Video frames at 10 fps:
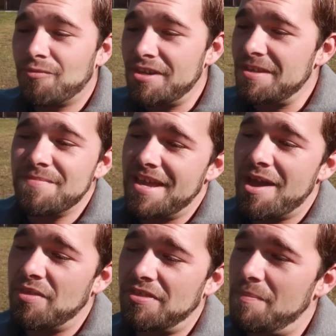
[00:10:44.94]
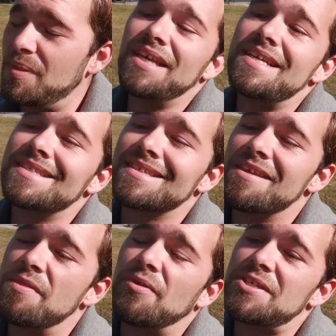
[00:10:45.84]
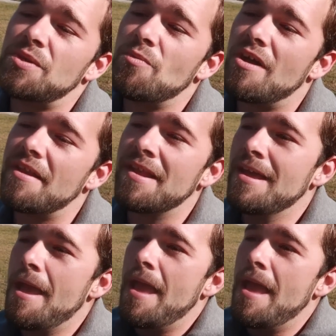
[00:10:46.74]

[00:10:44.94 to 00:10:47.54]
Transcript: freaking Meowth. Please, three, two, one.